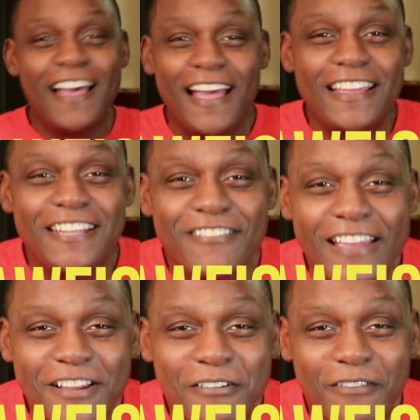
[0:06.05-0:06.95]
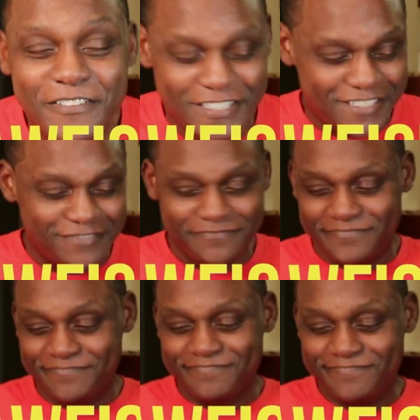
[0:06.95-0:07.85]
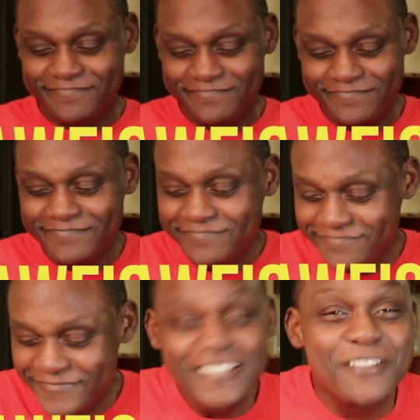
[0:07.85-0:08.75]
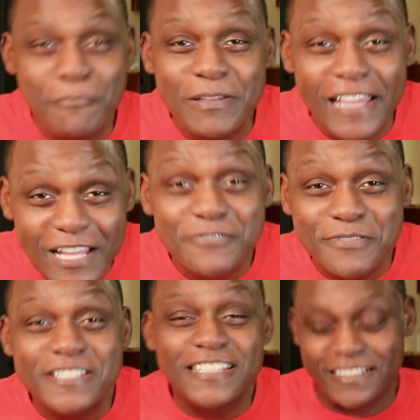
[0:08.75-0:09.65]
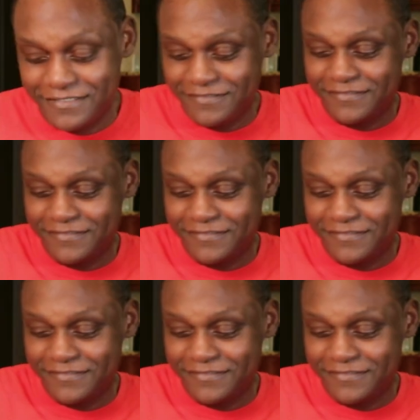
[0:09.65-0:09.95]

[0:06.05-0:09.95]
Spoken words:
I ain't never had crawfish. This gonna be interesting.